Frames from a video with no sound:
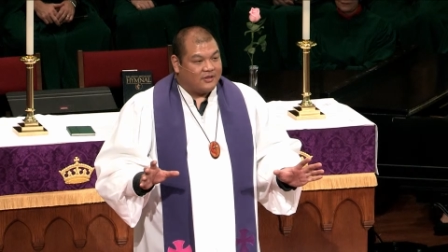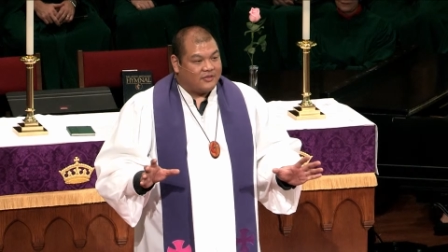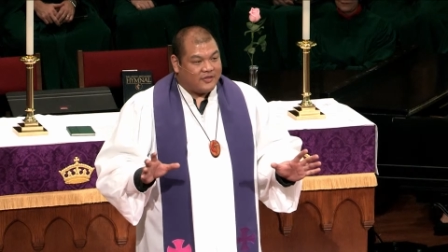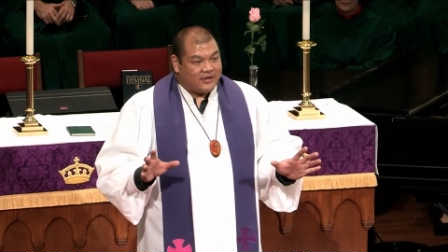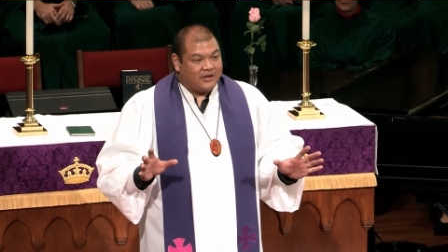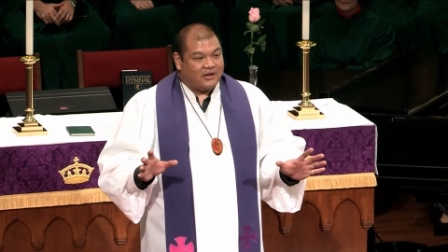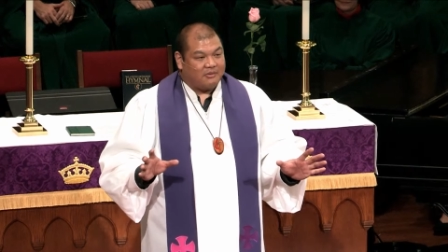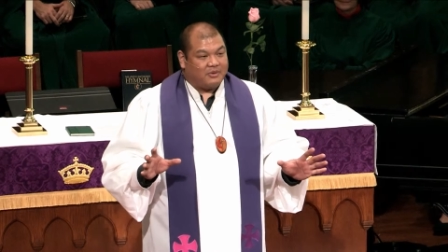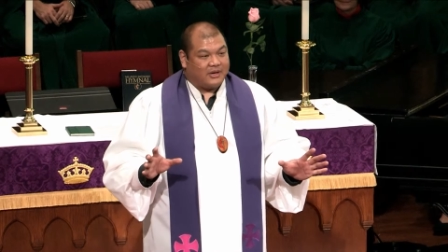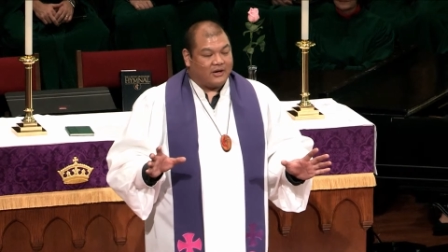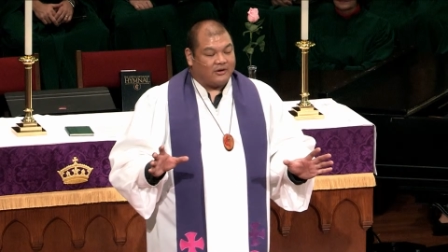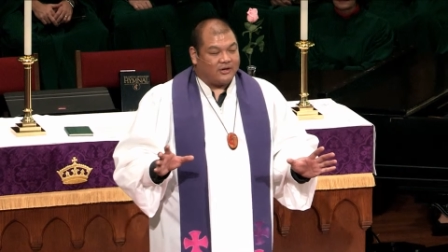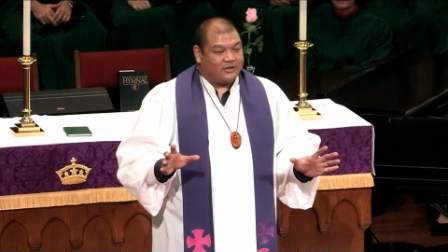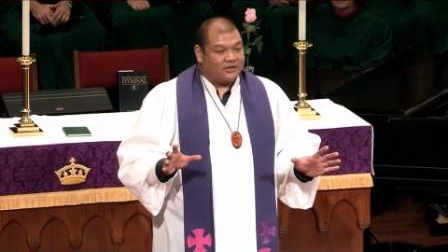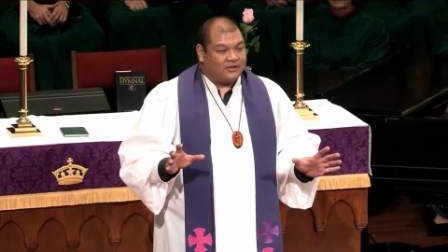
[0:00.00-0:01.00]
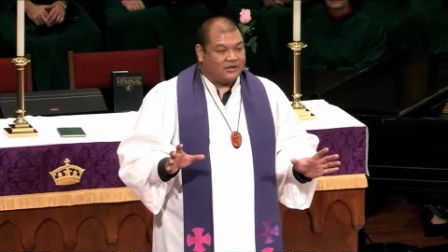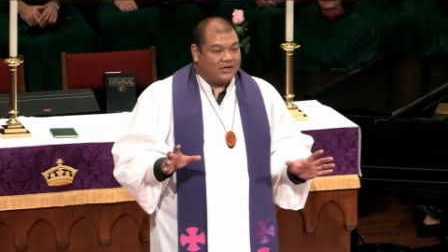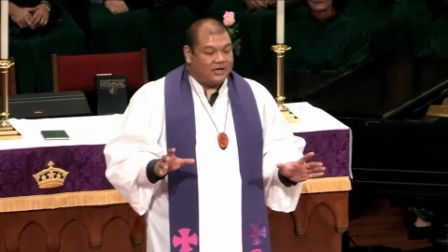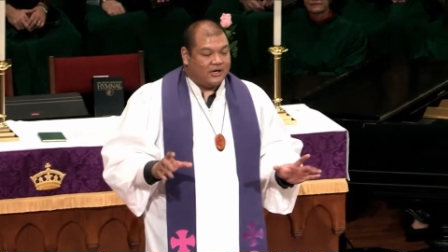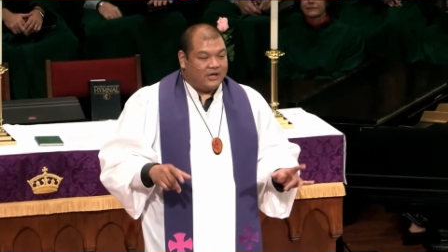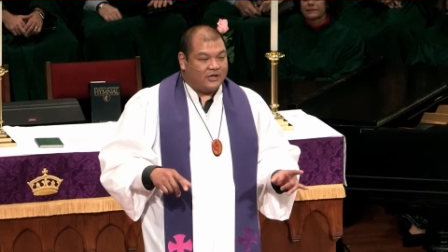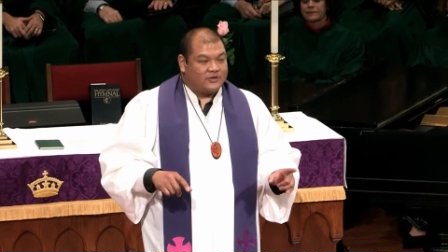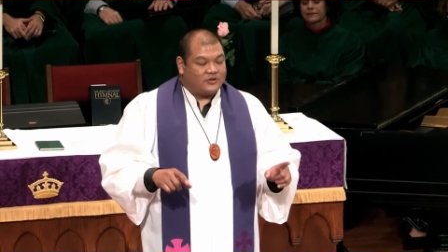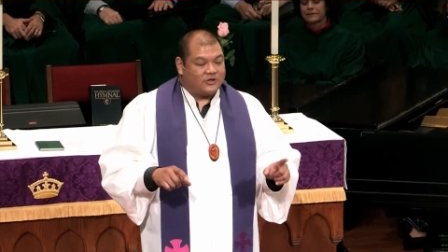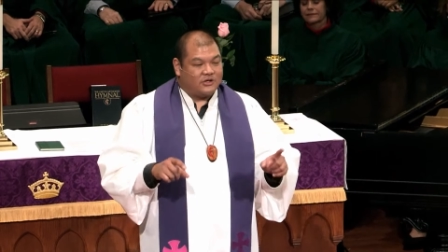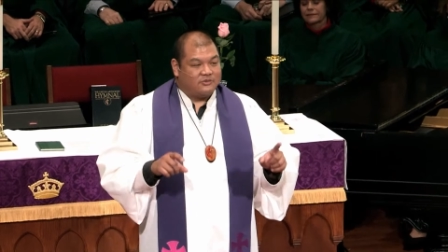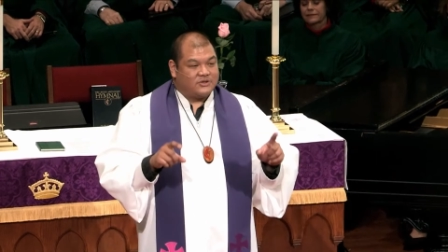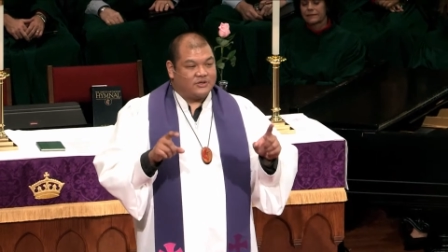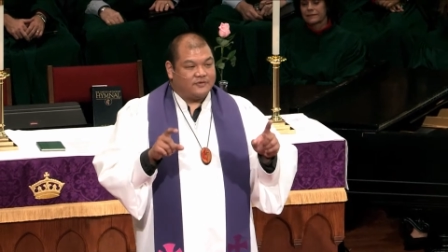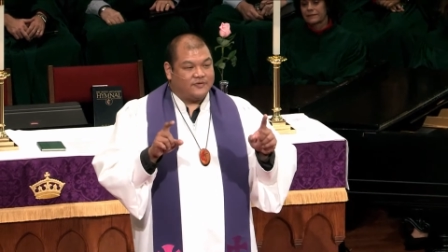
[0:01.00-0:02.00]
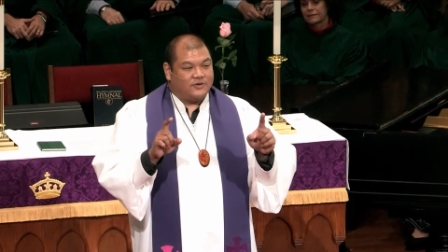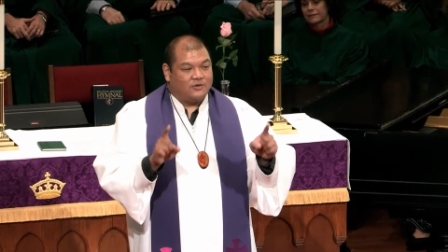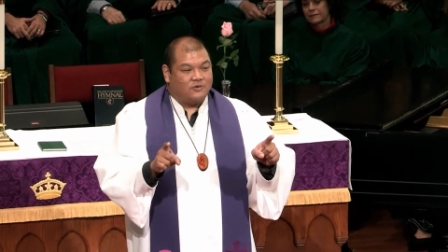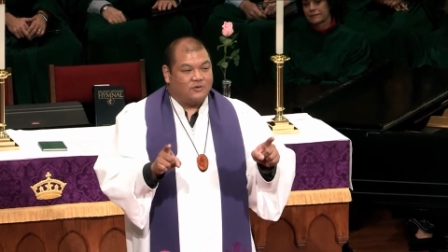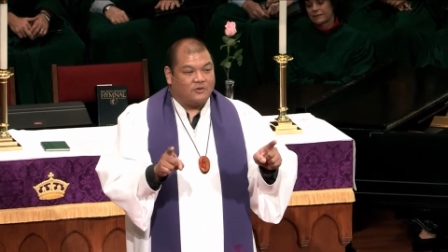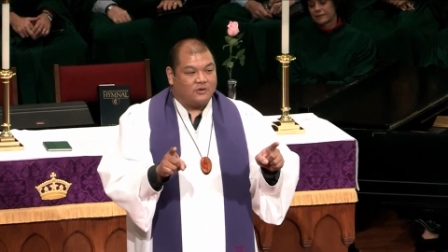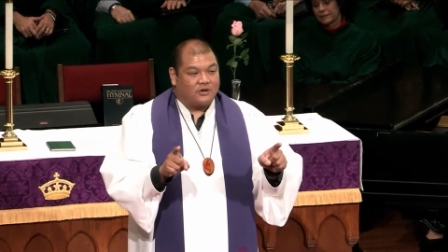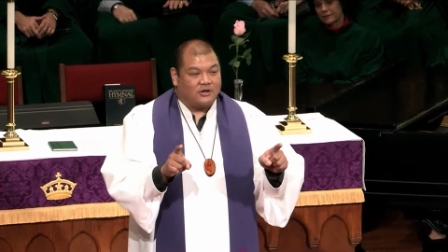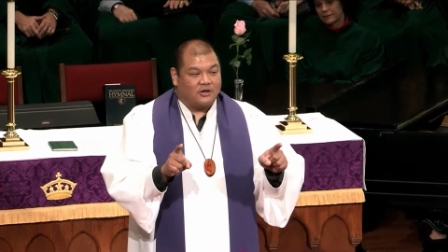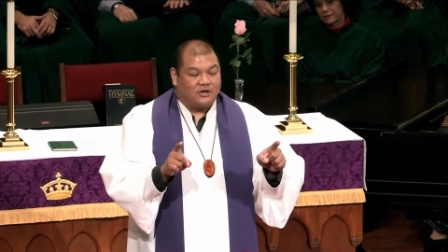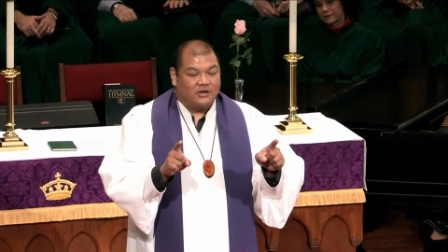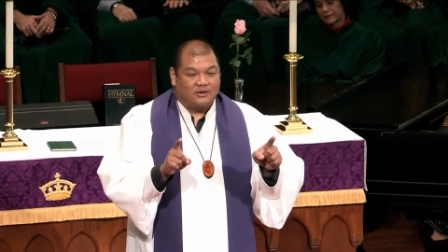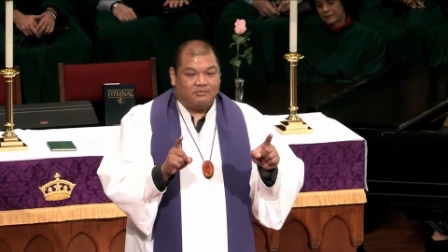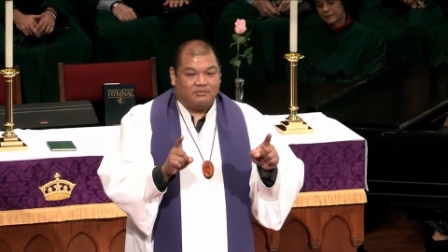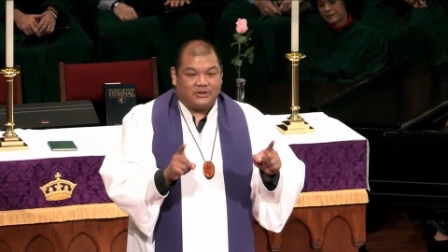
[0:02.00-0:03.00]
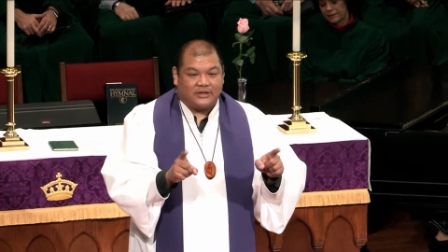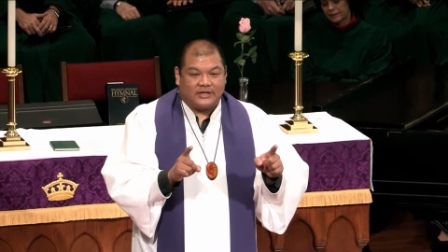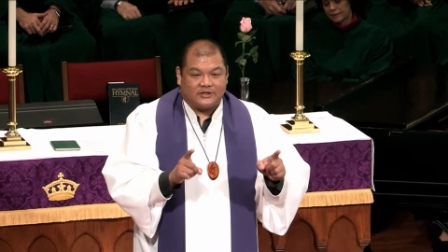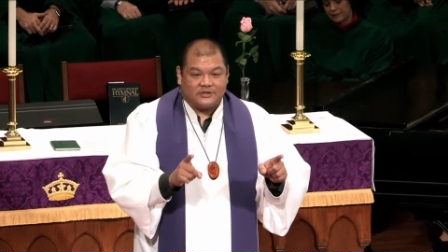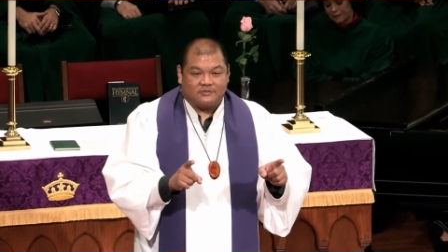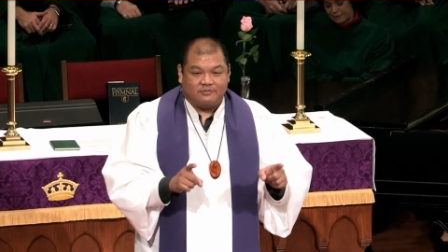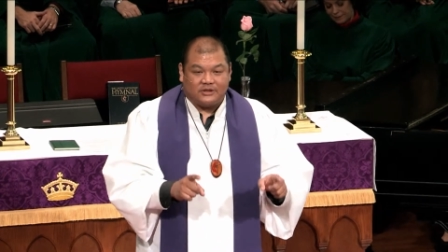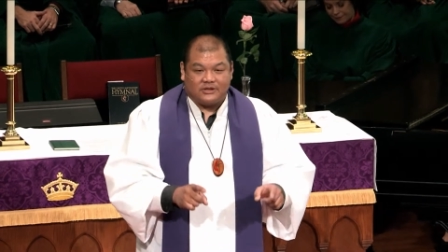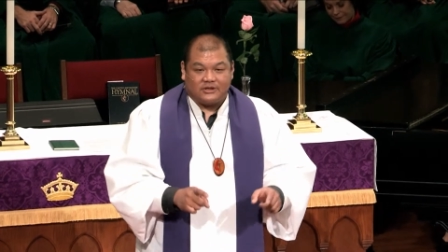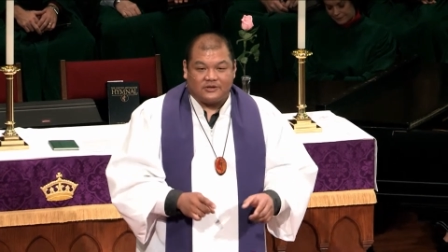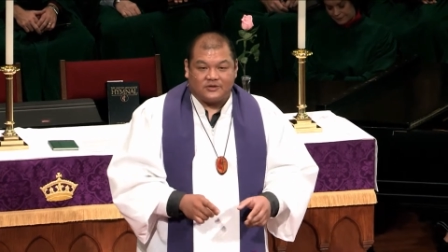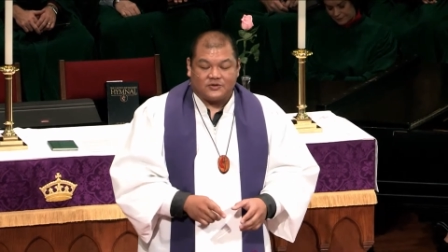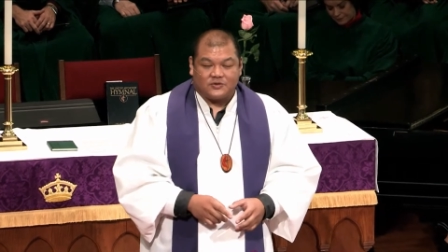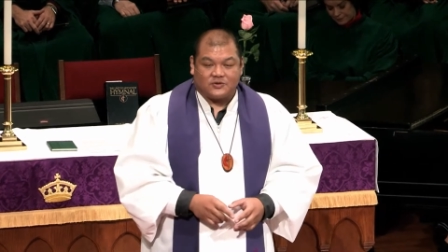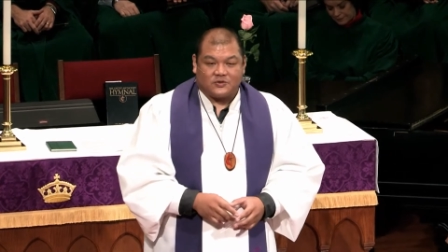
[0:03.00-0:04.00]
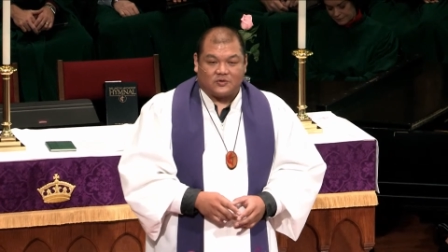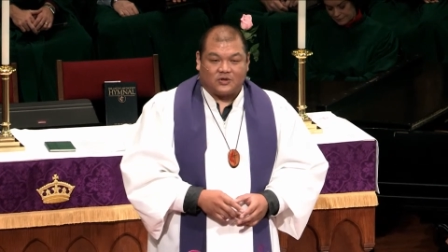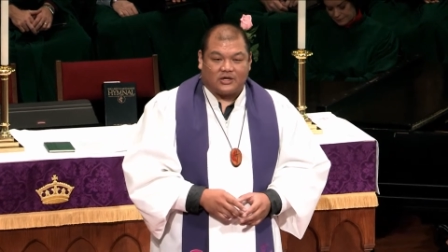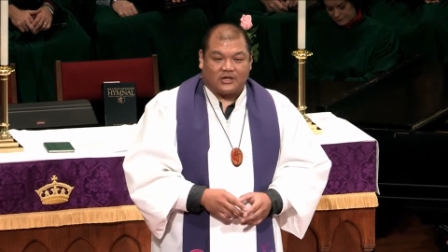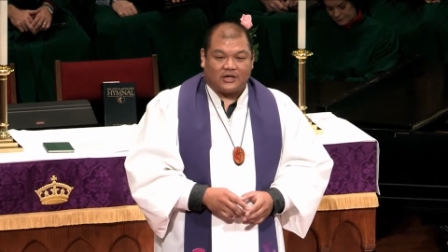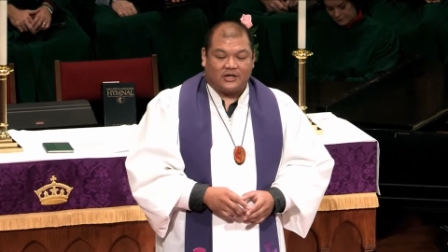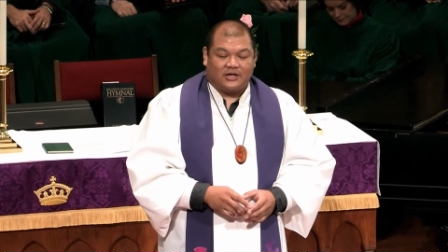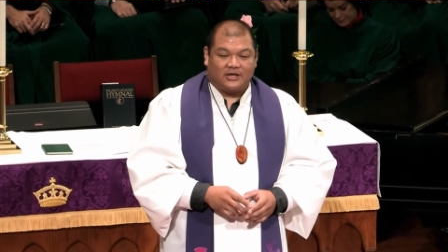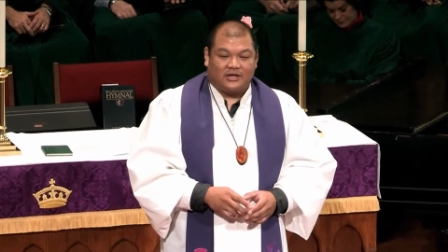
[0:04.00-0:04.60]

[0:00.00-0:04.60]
Think about it in terms of your placement in the story.